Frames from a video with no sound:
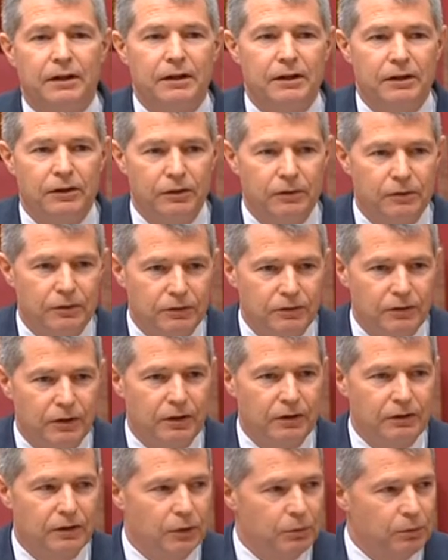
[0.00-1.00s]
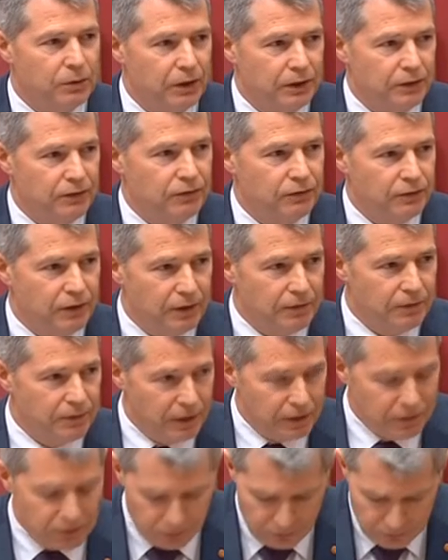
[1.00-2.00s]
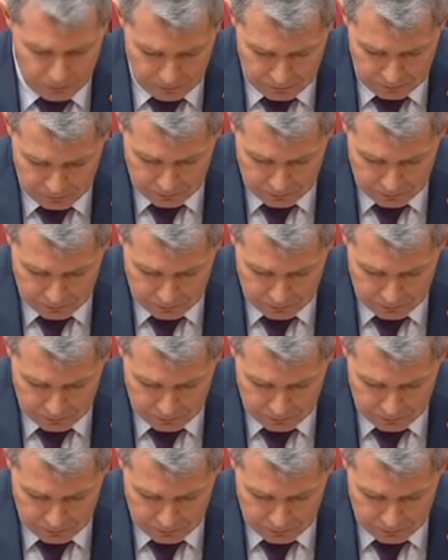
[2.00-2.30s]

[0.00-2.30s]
here in the Senate, I would like to say thank you.